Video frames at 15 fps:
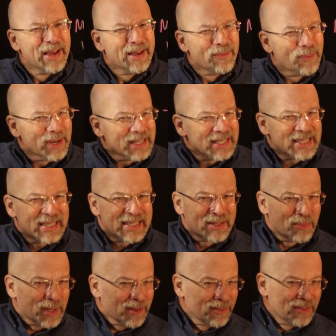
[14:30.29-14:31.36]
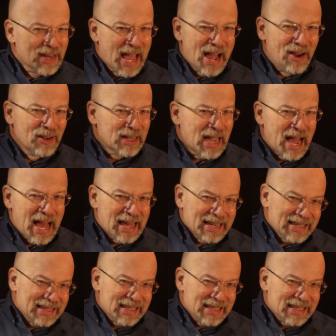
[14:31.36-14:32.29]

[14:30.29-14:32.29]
we, we've now got,